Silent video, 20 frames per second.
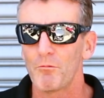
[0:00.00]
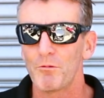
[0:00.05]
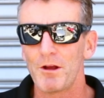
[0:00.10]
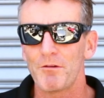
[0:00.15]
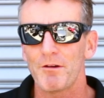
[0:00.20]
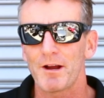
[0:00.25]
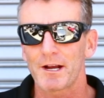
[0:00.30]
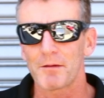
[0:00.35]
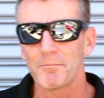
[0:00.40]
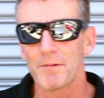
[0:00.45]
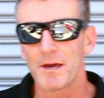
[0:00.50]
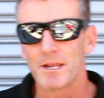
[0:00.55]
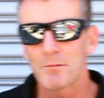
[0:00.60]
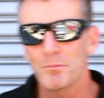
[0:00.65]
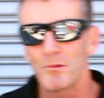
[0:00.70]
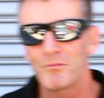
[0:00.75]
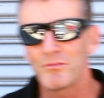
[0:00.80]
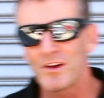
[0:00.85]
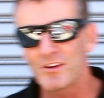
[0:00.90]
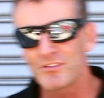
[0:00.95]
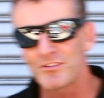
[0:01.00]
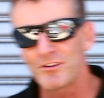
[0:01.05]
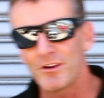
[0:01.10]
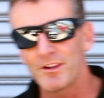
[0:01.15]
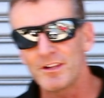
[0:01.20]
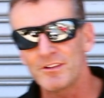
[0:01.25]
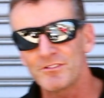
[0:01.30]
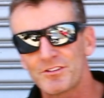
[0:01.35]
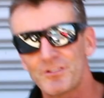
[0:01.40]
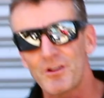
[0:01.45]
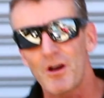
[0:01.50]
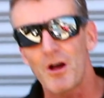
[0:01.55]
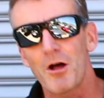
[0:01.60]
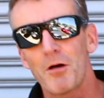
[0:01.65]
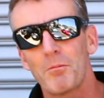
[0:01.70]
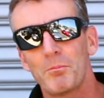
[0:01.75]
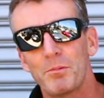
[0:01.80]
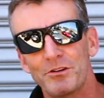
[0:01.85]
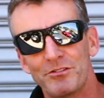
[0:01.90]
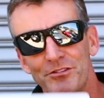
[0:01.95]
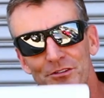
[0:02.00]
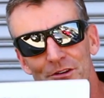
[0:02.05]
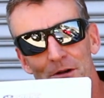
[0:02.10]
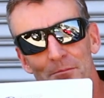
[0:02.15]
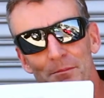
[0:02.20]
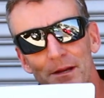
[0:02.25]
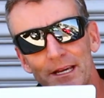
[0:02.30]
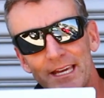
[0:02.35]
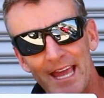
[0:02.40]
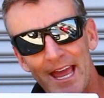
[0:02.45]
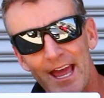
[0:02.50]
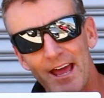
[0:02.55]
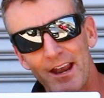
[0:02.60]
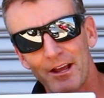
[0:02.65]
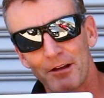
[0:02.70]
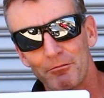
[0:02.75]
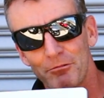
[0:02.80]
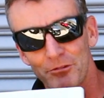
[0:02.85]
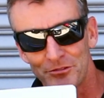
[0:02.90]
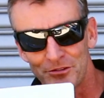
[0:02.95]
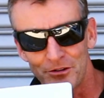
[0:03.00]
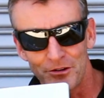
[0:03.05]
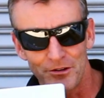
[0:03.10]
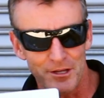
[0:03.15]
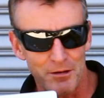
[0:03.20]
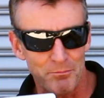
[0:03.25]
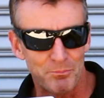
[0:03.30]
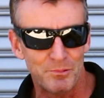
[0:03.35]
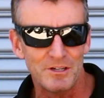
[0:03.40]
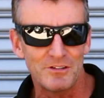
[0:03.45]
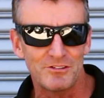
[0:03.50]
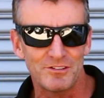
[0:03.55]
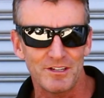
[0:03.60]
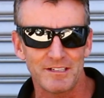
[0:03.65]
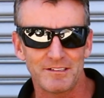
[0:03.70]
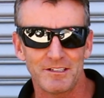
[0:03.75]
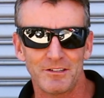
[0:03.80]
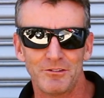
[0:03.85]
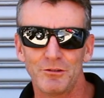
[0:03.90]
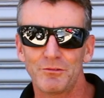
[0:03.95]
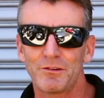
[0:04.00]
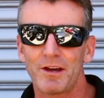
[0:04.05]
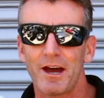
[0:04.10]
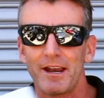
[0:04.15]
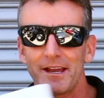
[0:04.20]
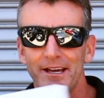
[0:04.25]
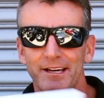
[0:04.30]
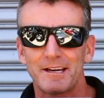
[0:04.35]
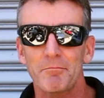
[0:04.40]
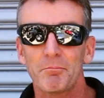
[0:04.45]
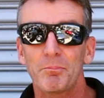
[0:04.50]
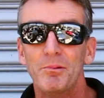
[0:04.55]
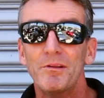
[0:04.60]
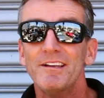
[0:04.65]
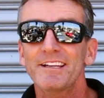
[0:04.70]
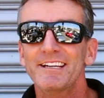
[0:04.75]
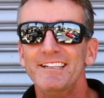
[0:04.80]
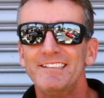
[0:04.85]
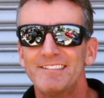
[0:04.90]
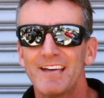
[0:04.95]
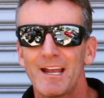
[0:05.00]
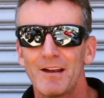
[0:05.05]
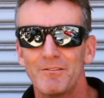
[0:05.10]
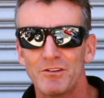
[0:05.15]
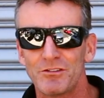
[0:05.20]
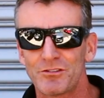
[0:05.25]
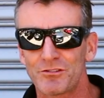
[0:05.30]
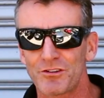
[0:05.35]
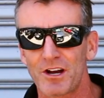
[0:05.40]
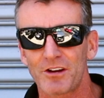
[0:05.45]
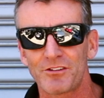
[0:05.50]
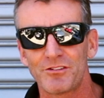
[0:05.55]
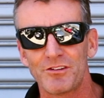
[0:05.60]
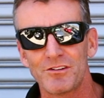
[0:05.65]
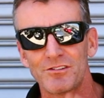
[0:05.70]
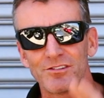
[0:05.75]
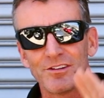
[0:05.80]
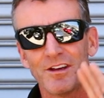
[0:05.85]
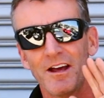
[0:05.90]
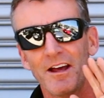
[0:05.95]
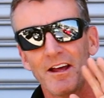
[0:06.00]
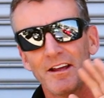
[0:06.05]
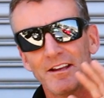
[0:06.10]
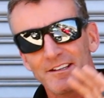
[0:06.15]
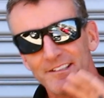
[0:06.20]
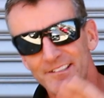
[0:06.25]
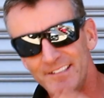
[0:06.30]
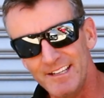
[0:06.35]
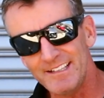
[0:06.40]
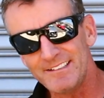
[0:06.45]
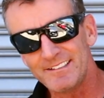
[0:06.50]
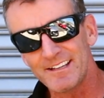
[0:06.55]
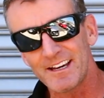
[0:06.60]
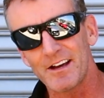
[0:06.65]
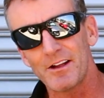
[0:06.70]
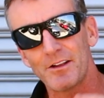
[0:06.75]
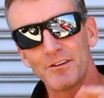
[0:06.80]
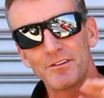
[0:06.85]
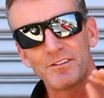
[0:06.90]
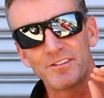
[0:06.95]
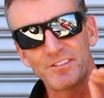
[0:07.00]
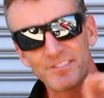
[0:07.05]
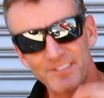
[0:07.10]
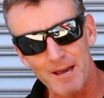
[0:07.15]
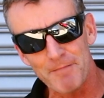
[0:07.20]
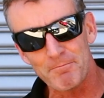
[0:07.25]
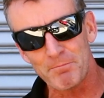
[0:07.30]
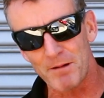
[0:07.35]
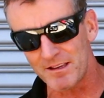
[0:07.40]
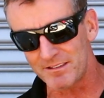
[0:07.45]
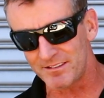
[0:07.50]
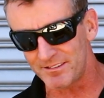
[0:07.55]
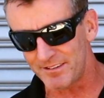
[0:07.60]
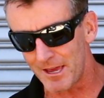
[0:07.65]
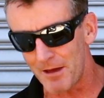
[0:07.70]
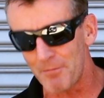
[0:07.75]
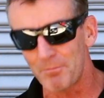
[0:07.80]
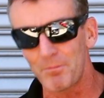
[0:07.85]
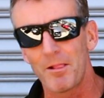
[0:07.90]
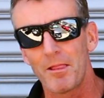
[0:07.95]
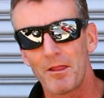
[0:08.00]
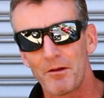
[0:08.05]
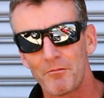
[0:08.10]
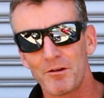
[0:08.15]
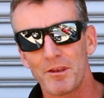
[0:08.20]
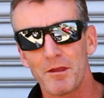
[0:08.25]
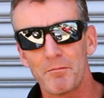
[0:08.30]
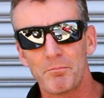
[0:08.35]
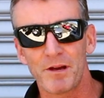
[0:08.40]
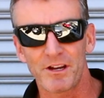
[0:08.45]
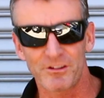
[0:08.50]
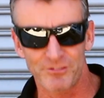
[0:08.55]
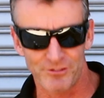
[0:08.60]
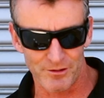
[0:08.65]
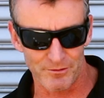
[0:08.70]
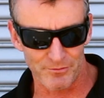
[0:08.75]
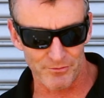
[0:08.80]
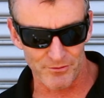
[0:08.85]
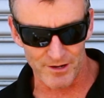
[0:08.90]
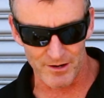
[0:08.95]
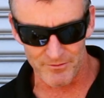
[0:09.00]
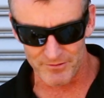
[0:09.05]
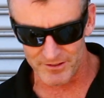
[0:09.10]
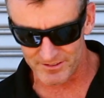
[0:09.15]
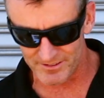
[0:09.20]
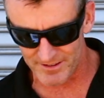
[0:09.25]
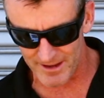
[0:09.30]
We recommend a professional install, but your mechanic will certainly appreciate that you've got a complete set of instructions, detailed step by step with a picture for every